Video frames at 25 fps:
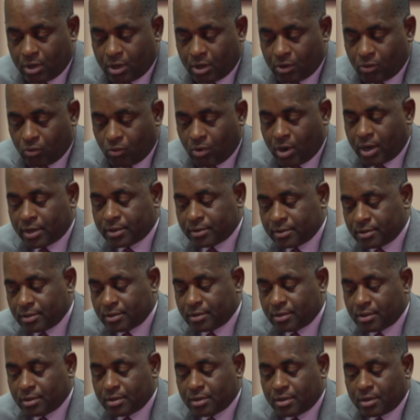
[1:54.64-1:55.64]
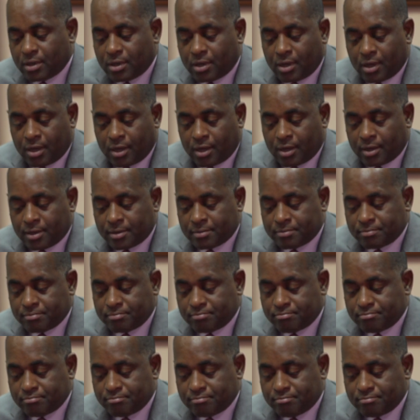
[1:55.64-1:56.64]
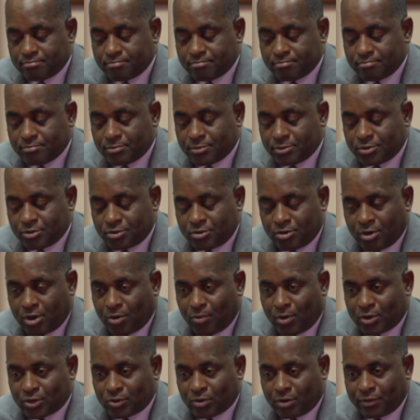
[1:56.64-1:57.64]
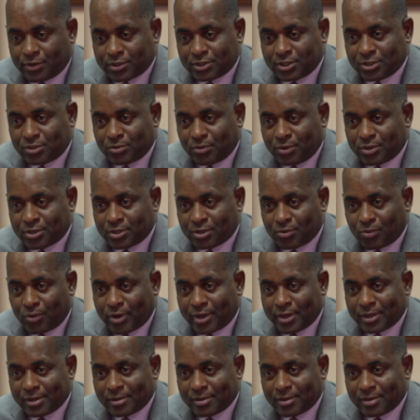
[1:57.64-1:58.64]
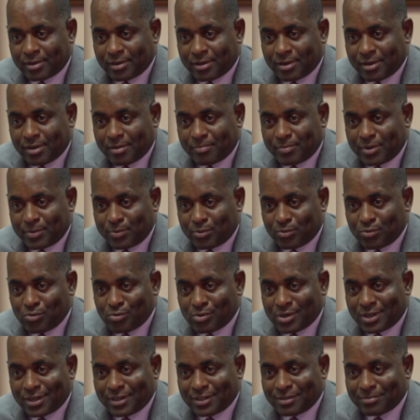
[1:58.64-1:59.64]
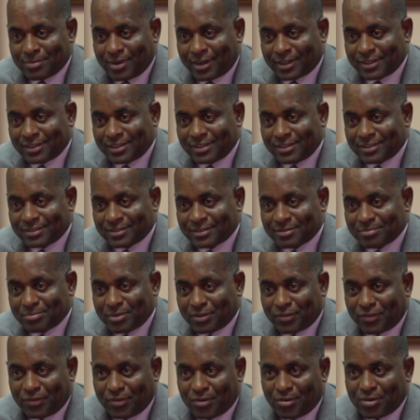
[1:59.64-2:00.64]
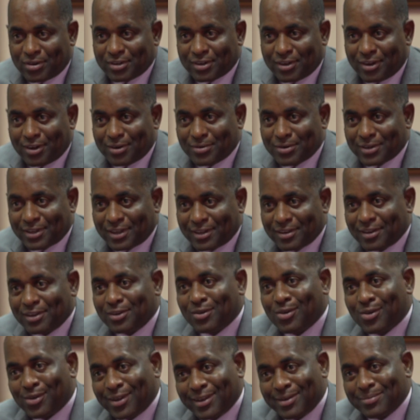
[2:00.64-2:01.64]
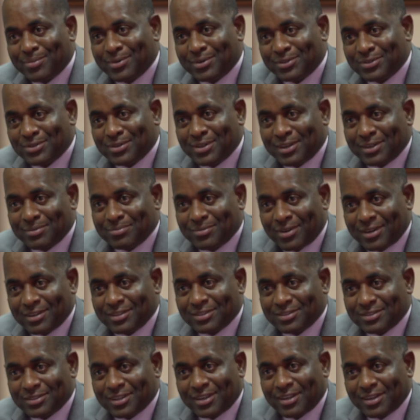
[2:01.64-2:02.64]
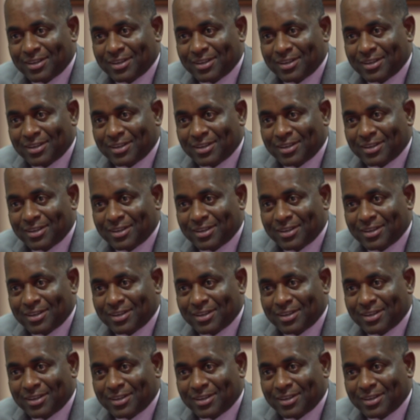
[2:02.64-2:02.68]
Uh, one, um, you do not want to have a situation where people who earn monies before the hurricane are no longer able to earn monies.